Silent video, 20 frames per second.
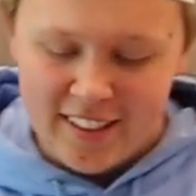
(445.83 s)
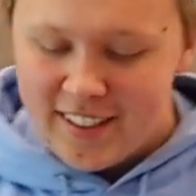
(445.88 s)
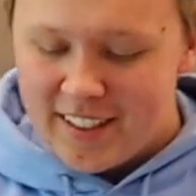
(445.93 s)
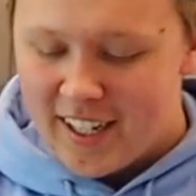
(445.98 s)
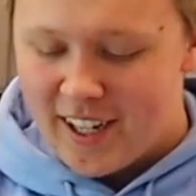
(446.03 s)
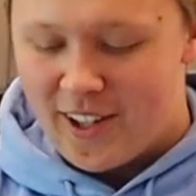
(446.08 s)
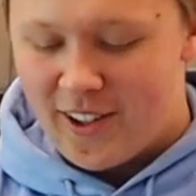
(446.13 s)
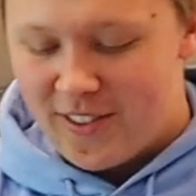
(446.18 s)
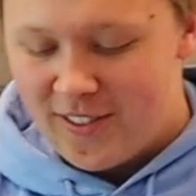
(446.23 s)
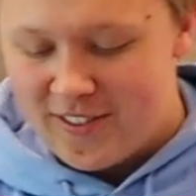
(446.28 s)

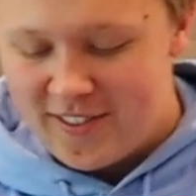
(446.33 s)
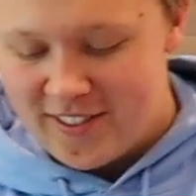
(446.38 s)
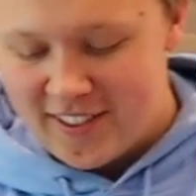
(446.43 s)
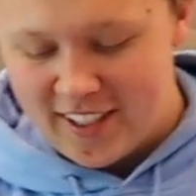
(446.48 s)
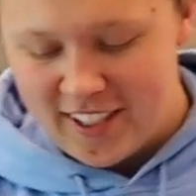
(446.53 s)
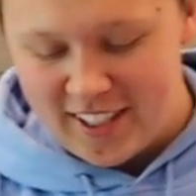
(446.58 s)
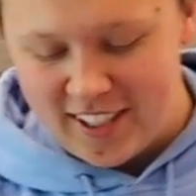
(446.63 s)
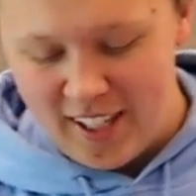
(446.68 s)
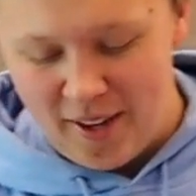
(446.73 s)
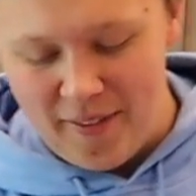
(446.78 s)
No,
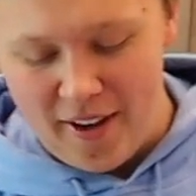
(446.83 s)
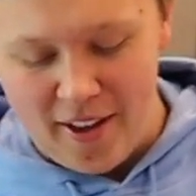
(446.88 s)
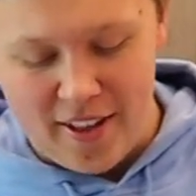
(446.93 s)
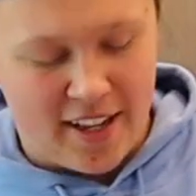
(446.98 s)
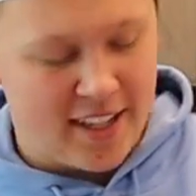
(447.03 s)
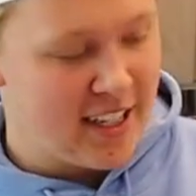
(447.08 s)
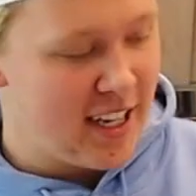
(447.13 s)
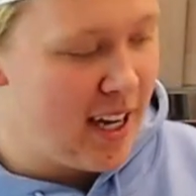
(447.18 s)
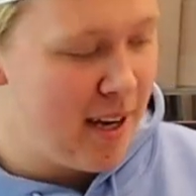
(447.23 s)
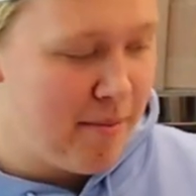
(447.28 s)
because somehow
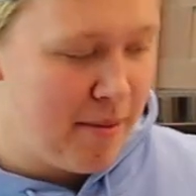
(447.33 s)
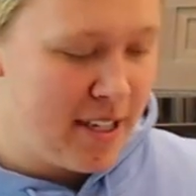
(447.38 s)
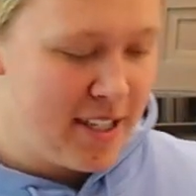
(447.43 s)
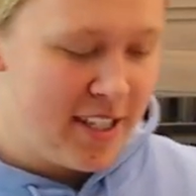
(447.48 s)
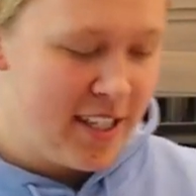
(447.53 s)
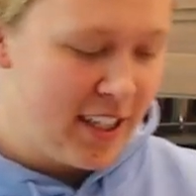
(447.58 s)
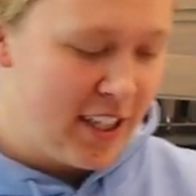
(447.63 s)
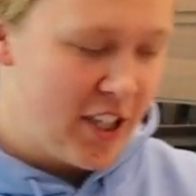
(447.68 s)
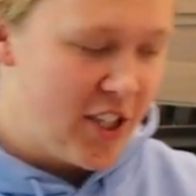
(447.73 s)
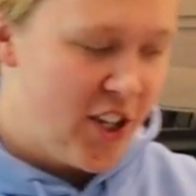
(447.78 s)
that's kind of my
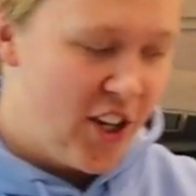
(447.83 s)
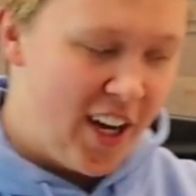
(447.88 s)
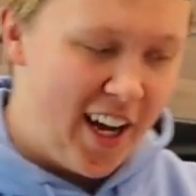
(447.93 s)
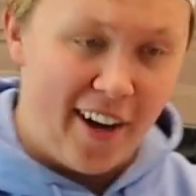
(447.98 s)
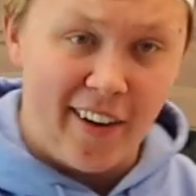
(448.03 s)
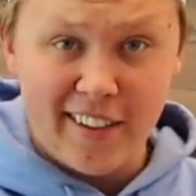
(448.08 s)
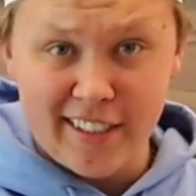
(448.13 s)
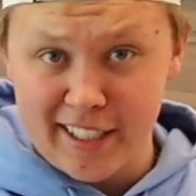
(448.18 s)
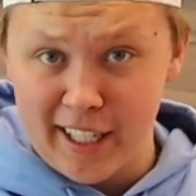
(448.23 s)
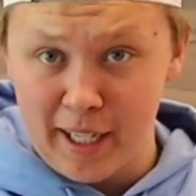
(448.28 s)
signature
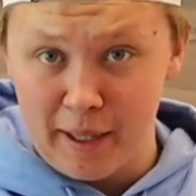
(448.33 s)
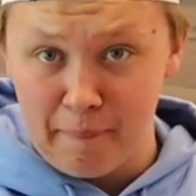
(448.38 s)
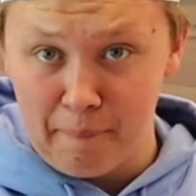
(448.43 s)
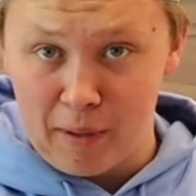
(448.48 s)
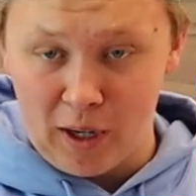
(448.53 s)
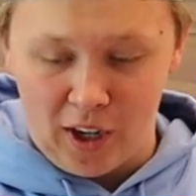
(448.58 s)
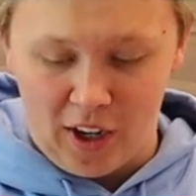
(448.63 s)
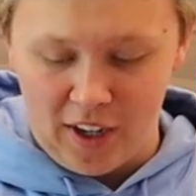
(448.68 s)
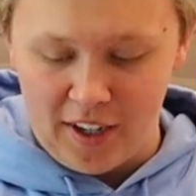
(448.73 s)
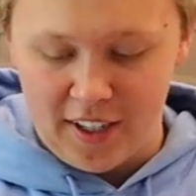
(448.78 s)
now, is getting
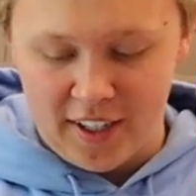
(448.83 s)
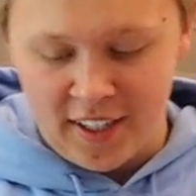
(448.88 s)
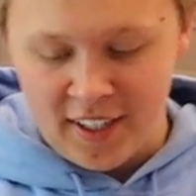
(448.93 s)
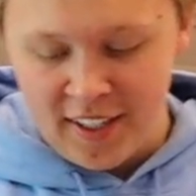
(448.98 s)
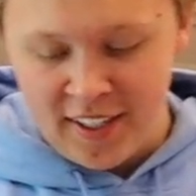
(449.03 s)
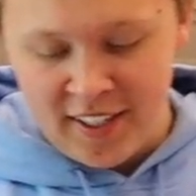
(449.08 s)
burned.